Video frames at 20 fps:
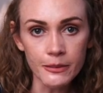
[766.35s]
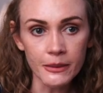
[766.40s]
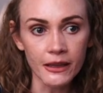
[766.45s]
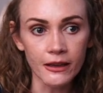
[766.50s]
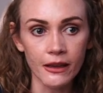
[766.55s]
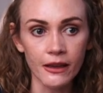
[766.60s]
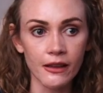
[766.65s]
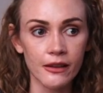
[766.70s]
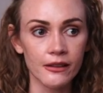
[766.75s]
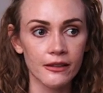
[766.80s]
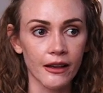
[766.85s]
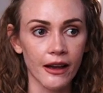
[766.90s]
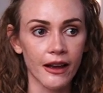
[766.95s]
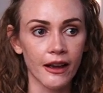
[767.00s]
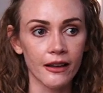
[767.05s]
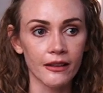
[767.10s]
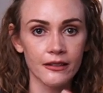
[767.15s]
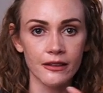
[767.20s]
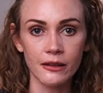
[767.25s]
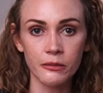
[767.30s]
because
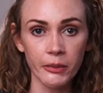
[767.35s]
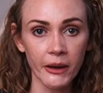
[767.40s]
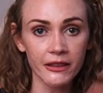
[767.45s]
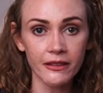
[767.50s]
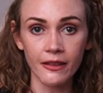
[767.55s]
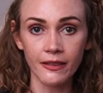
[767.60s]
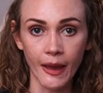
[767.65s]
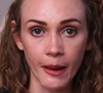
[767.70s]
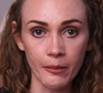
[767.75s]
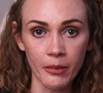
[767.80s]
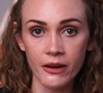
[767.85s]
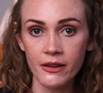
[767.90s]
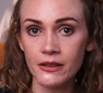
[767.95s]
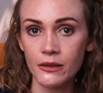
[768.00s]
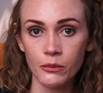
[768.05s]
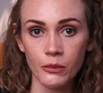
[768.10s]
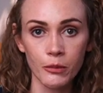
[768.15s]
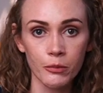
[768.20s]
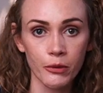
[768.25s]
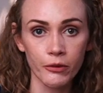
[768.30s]
I suspect that that
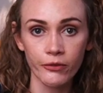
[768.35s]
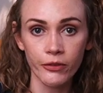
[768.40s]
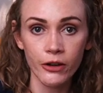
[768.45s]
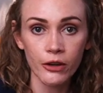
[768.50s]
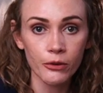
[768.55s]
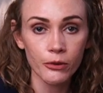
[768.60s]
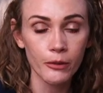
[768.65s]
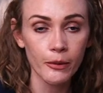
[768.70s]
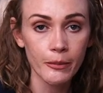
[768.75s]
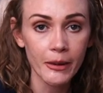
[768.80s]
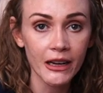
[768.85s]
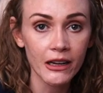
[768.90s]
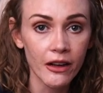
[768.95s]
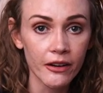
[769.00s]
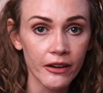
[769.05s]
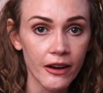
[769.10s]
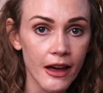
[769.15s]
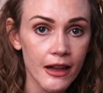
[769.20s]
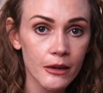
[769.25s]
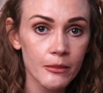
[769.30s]
person would prefer to remain
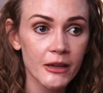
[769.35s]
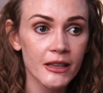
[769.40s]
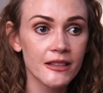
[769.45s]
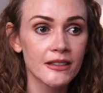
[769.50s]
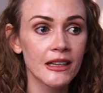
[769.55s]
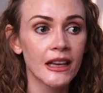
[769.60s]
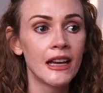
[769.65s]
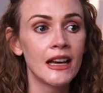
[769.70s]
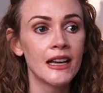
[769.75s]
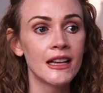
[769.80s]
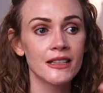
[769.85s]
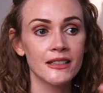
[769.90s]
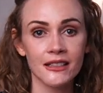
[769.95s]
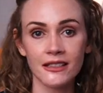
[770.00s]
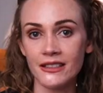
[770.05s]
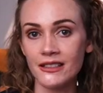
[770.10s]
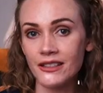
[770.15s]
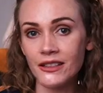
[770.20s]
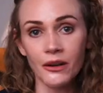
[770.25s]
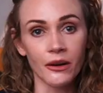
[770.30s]
anonymous since,